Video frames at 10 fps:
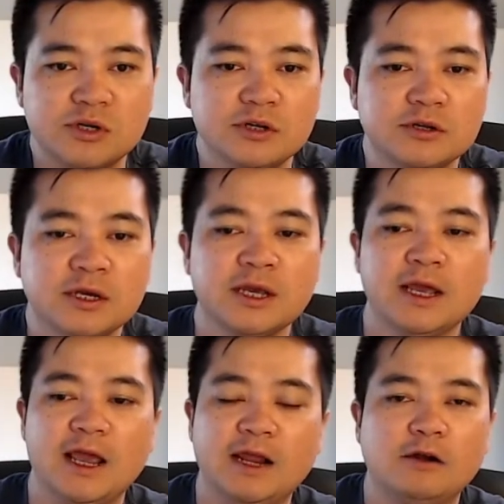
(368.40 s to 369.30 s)
good,
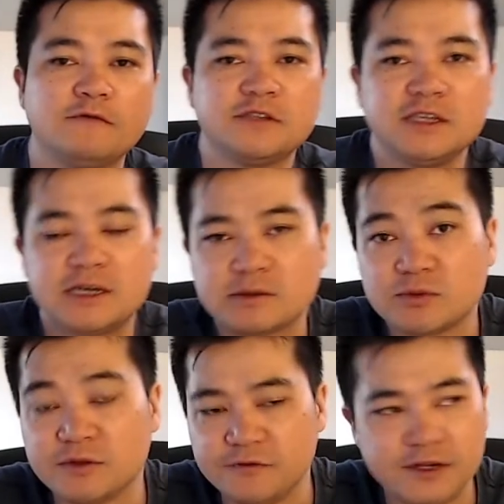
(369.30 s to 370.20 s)
and obviously it comes with
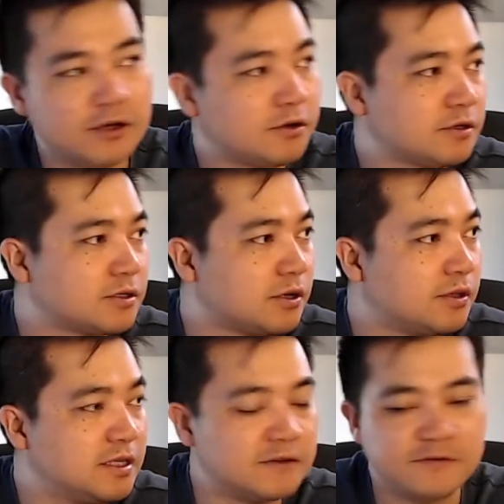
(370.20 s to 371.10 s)
a video. So
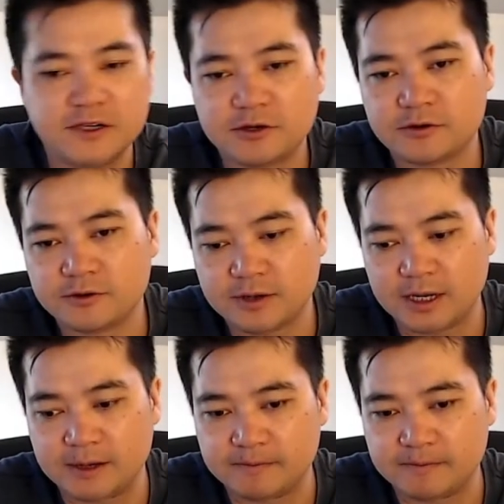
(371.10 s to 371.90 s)
there's a video um,